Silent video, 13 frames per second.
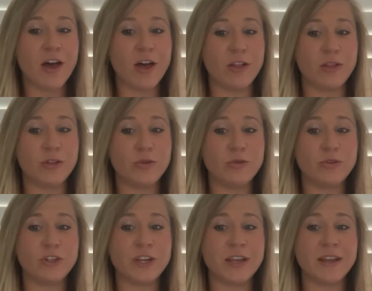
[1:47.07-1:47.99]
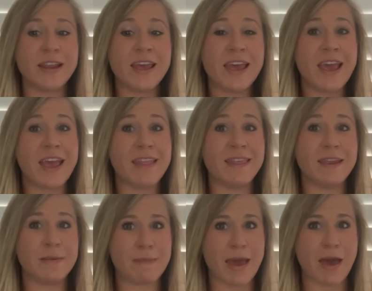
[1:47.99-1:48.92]
illusion, and
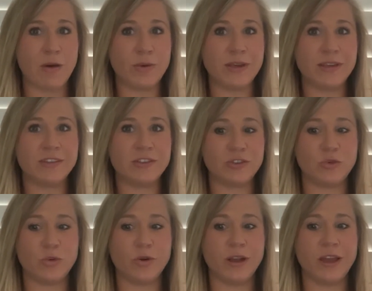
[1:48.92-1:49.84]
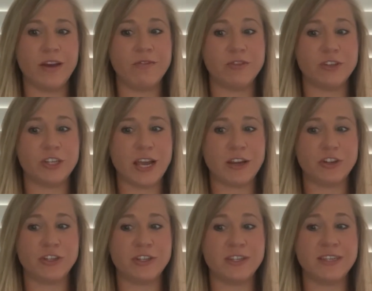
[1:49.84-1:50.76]
then Maui's story of
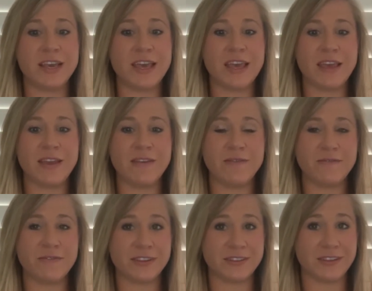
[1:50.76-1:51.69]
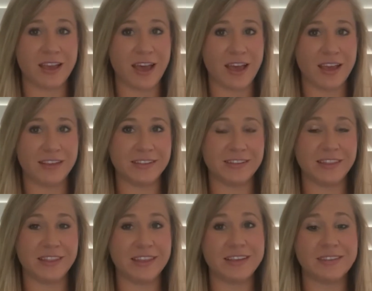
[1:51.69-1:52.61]
rejection to emphasize
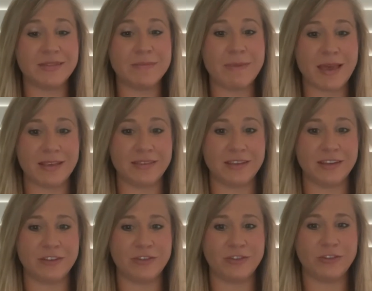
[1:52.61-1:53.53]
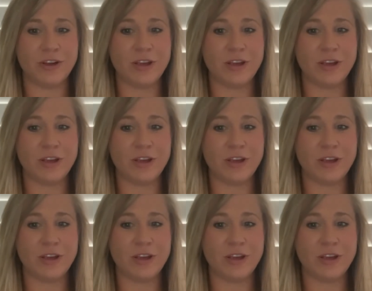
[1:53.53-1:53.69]
this message.